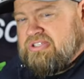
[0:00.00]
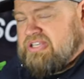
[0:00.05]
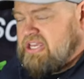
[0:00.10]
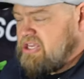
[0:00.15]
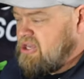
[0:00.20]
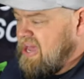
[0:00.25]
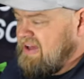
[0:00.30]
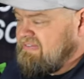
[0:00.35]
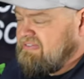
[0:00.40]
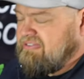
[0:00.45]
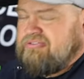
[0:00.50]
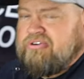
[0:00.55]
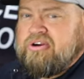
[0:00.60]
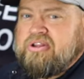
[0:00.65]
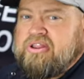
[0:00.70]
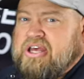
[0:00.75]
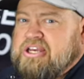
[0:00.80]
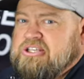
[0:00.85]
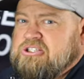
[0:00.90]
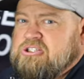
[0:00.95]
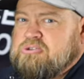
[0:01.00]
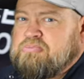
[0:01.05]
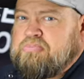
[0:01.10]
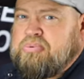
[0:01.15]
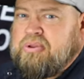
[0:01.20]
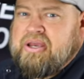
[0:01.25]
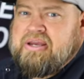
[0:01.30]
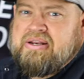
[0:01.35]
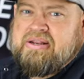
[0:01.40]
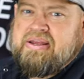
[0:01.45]
say you have a front license
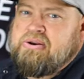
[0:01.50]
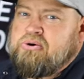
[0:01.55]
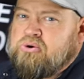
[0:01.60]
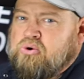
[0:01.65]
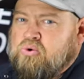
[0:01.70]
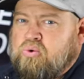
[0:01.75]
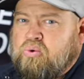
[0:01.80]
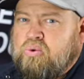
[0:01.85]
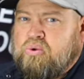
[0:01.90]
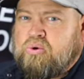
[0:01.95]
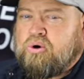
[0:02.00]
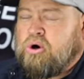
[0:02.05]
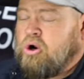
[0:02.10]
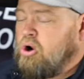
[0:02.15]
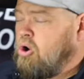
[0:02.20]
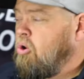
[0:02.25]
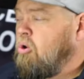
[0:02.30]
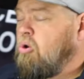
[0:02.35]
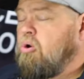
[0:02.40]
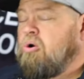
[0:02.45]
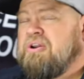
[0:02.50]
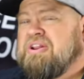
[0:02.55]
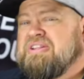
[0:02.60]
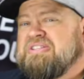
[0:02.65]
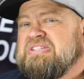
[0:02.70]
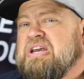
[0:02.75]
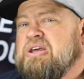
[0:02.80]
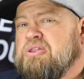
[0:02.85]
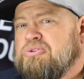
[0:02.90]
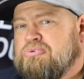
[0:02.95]
plate, intercooler, or on a
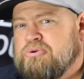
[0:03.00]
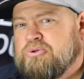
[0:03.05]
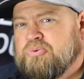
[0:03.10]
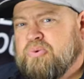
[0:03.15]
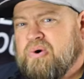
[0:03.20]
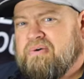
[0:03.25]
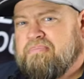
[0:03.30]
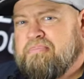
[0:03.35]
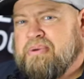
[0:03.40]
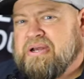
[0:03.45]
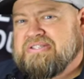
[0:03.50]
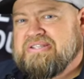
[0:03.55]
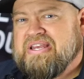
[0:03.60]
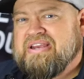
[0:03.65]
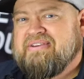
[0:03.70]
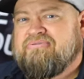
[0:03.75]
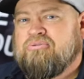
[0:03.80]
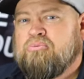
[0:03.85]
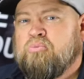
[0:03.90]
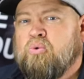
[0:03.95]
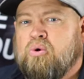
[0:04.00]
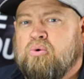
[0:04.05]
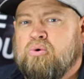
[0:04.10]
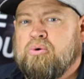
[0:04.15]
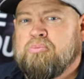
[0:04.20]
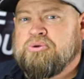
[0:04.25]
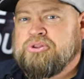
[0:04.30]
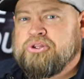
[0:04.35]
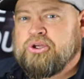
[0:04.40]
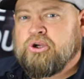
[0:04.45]
10 through 12 Mustang for more
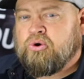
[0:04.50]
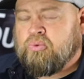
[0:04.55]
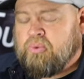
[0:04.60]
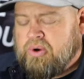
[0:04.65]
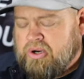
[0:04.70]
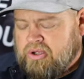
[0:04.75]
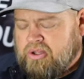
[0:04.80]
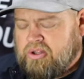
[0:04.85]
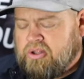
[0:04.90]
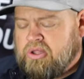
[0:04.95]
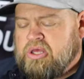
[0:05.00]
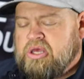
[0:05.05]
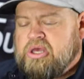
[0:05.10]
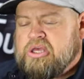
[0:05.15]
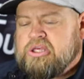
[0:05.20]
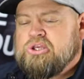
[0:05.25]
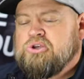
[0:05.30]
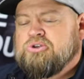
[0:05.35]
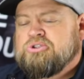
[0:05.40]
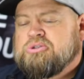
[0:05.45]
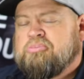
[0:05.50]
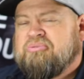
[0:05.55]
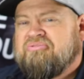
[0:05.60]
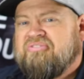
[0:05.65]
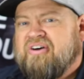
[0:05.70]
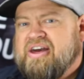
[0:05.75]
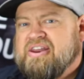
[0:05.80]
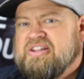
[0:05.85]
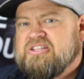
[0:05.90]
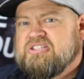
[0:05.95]
room with the grill, use the
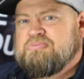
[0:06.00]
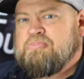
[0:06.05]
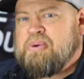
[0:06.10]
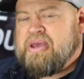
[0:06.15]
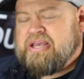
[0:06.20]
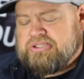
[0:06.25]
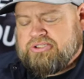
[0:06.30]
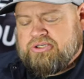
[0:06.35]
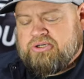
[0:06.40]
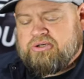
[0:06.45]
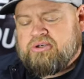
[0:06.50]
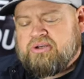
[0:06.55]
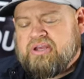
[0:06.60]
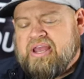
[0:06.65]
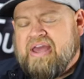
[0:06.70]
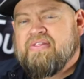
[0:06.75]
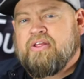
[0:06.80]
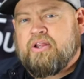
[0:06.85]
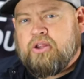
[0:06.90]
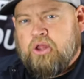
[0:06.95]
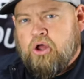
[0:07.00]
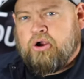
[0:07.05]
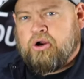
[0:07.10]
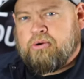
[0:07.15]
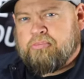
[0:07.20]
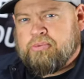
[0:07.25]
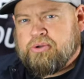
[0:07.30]
provided spacer and the longer